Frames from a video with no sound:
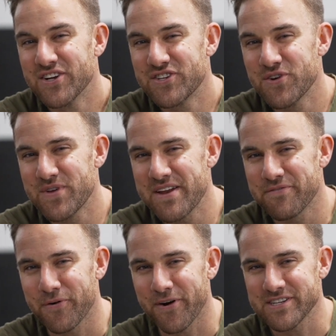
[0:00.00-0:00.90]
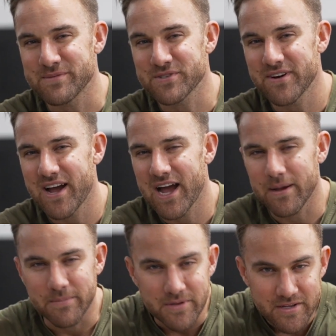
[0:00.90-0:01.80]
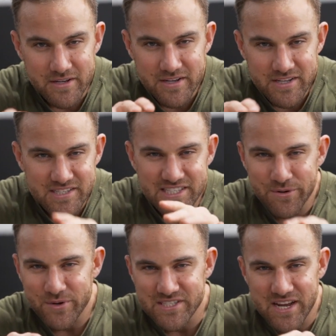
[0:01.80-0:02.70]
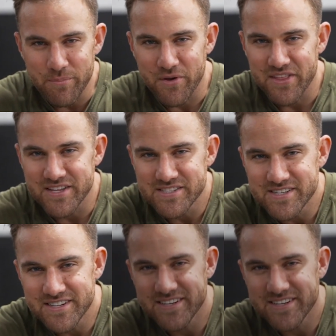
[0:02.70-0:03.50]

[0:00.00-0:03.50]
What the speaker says: tune in for it. Subscribe. See what's up with this.